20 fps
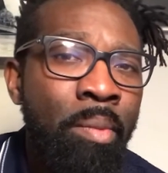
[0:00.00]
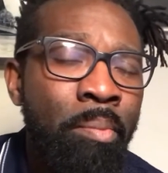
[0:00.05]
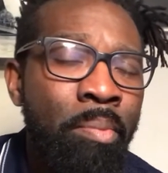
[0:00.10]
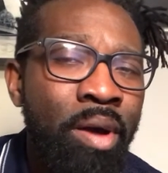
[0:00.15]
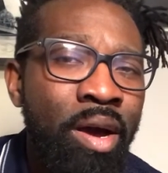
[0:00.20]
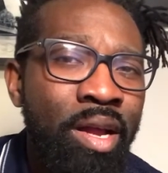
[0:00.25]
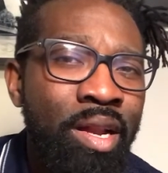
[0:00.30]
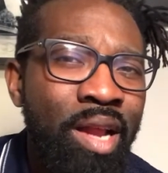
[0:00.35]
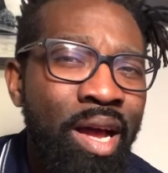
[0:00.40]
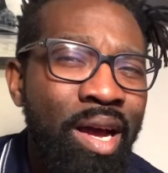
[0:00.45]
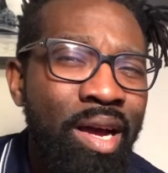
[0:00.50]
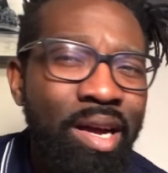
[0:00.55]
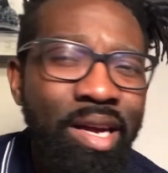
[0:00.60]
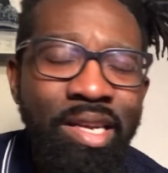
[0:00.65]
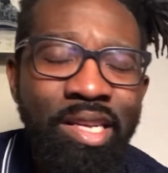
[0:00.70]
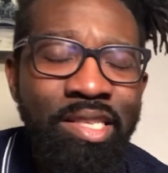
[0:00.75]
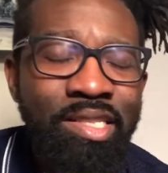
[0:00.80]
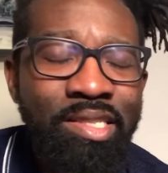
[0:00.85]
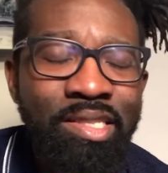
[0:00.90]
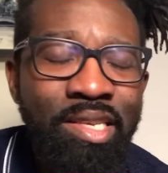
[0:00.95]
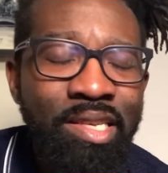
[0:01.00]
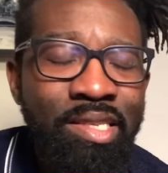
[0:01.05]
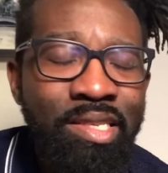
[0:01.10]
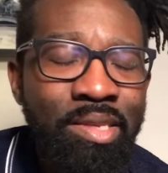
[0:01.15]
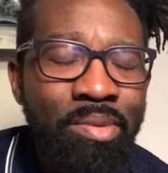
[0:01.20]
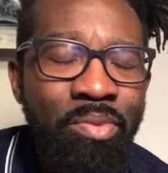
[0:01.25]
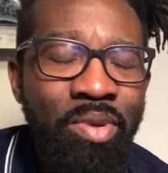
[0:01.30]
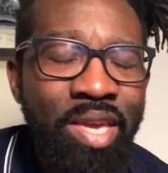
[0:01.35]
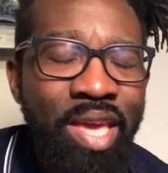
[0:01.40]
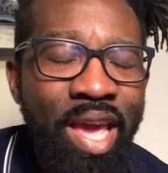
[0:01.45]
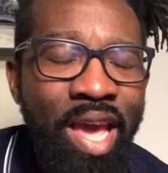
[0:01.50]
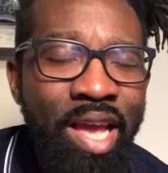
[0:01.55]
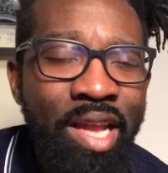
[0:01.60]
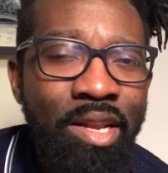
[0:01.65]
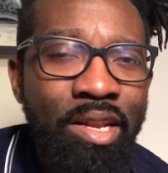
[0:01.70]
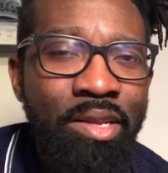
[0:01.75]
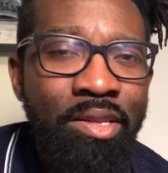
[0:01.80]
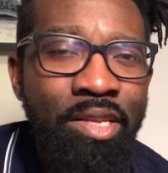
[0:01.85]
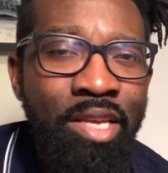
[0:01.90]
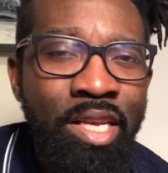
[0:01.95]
but it's just we can't